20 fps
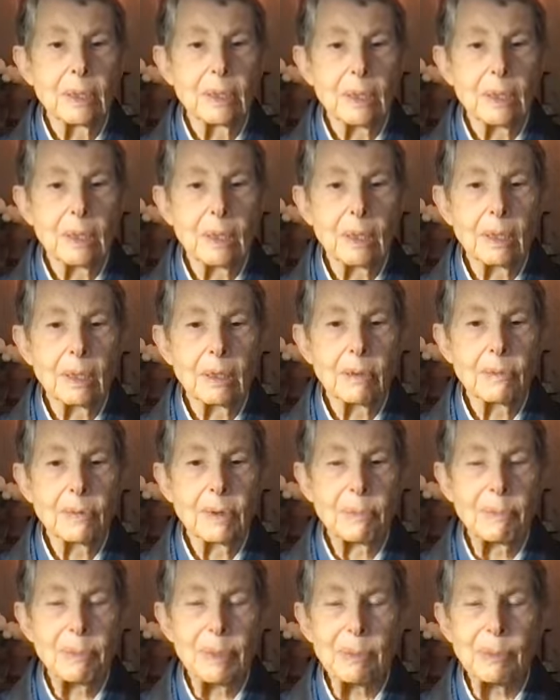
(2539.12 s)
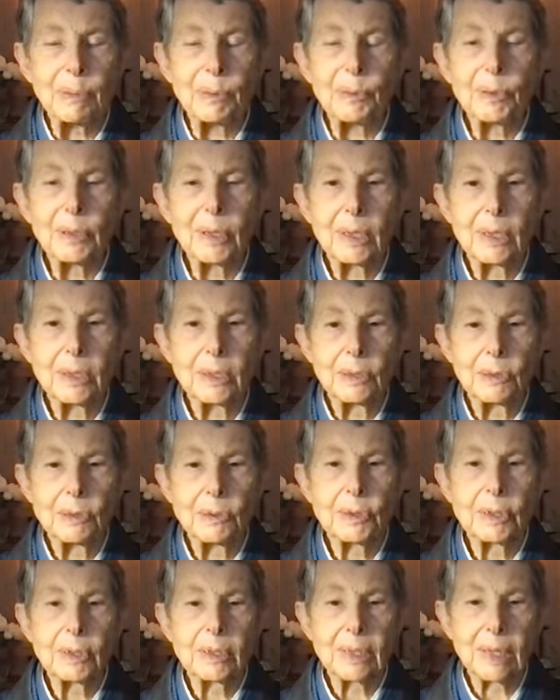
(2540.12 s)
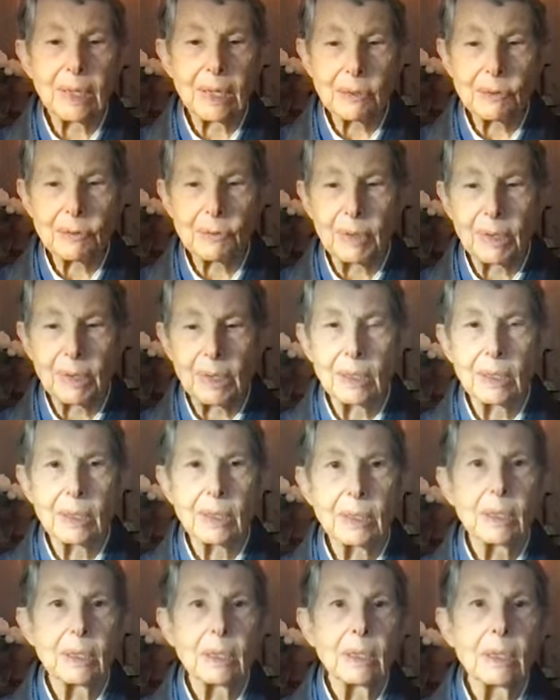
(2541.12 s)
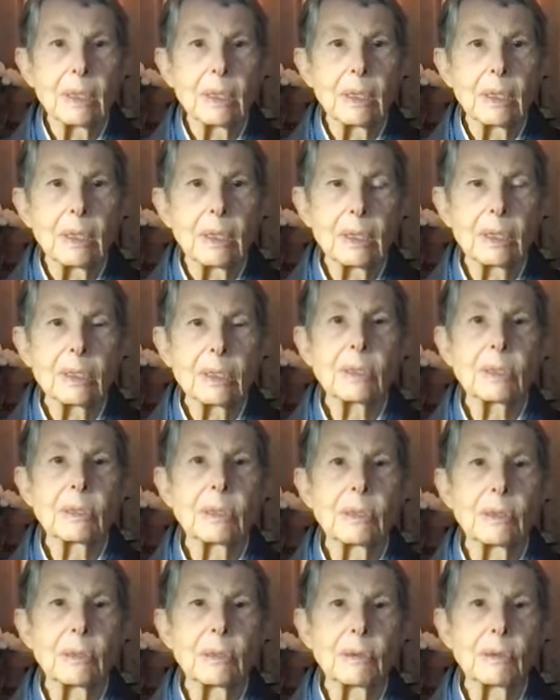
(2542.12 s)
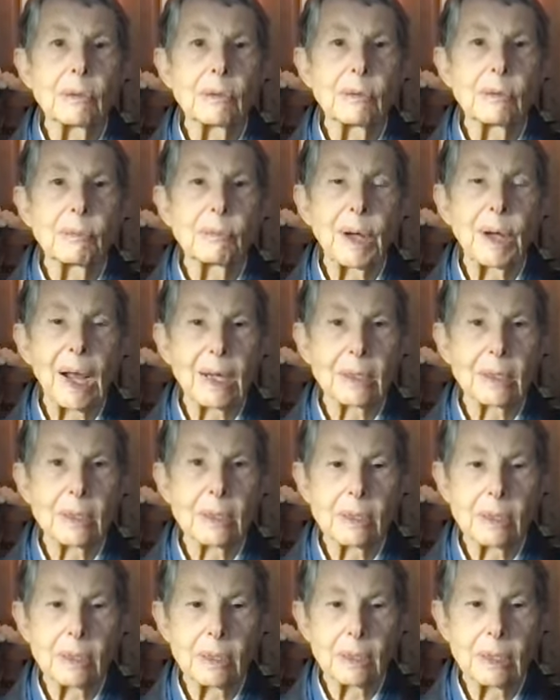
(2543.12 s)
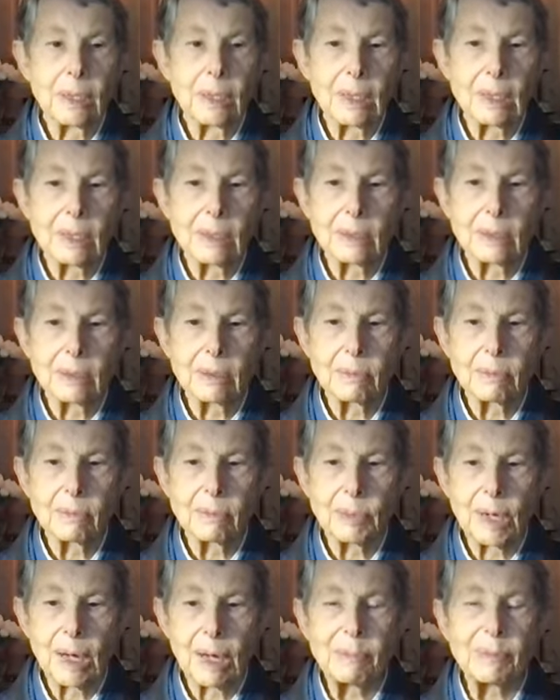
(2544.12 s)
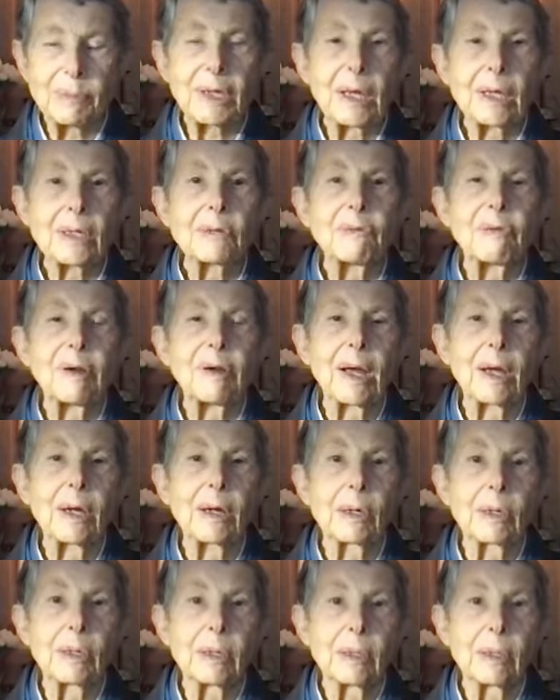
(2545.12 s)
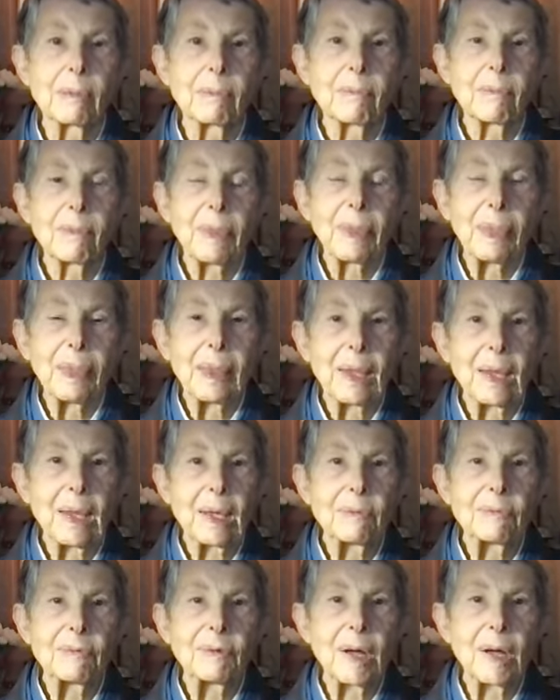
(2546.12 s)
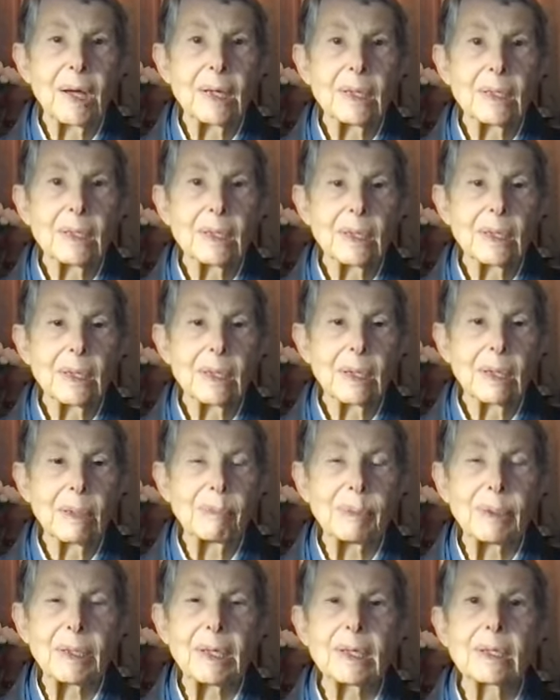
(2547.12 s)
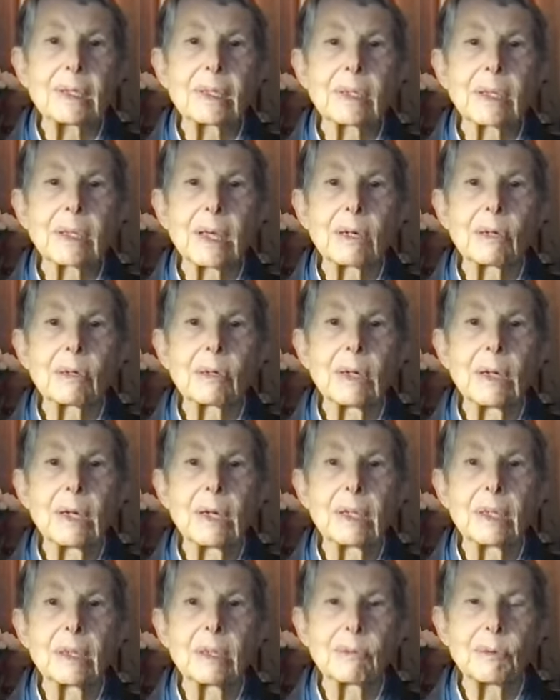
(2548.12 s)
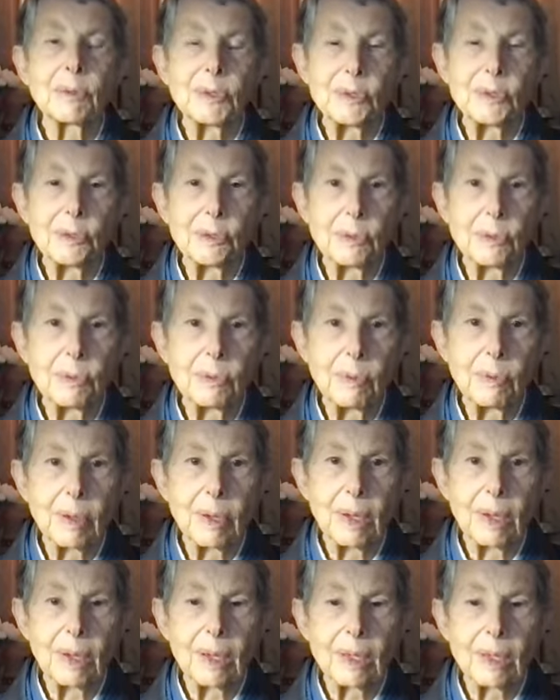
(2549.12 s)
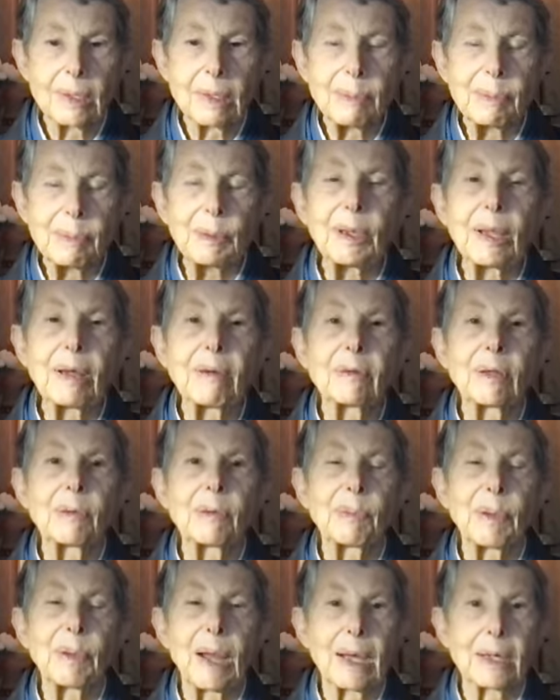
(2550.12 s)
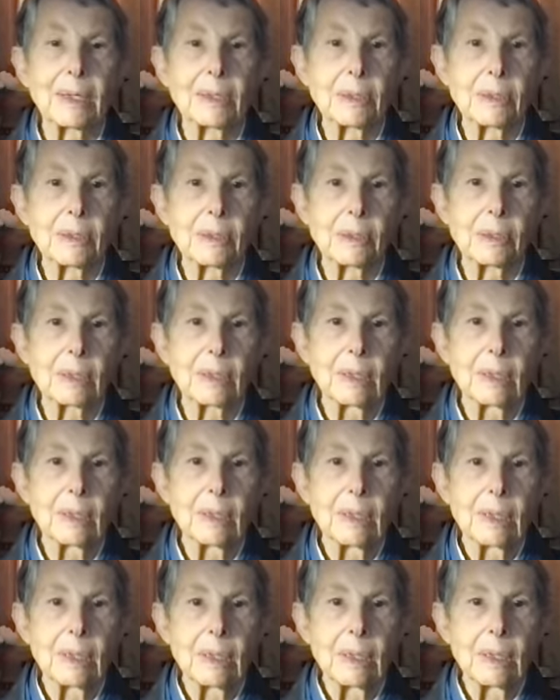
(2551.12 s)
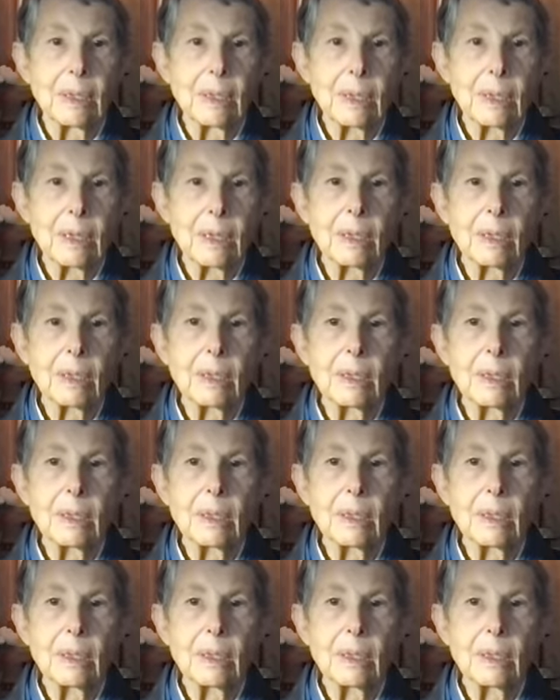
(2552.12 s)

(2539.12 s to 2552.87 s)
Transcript: that people can use as entry into practice, and then perhaps catch fire and find a place later on that would do a deeper level of practice. But